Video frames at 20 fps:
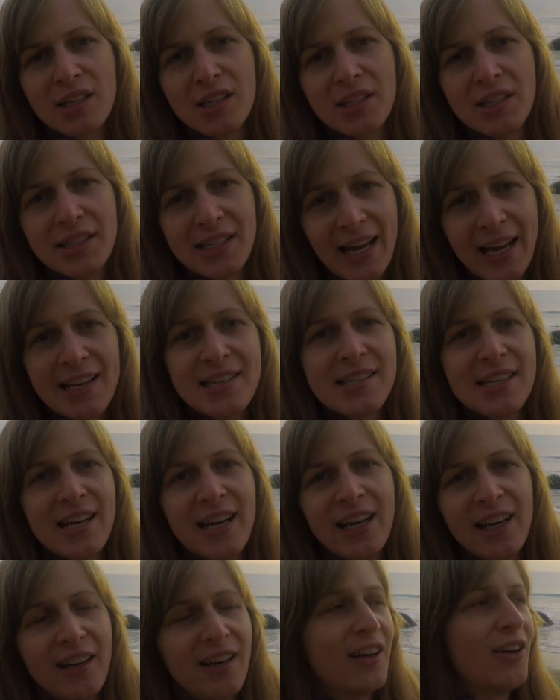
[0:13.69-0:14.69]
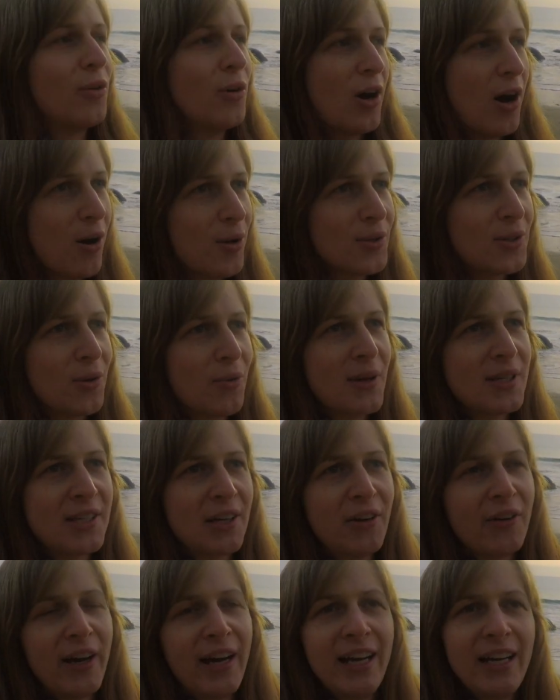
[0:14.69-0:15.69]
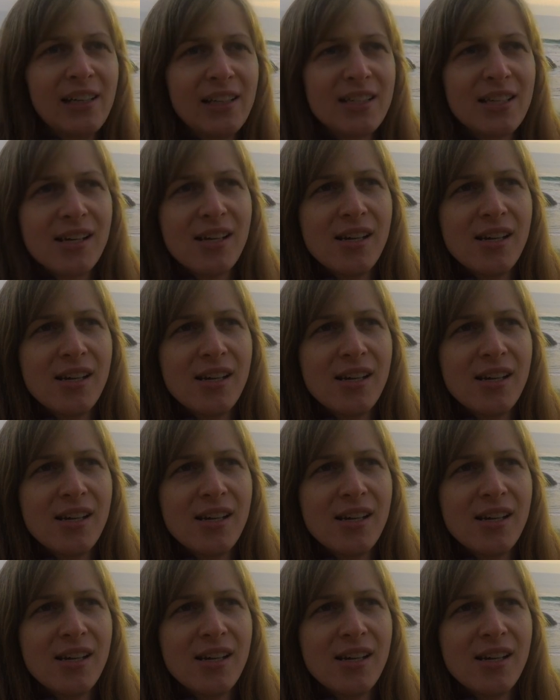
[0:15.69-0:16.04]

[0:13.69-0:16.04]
sand in it, also wasn't great.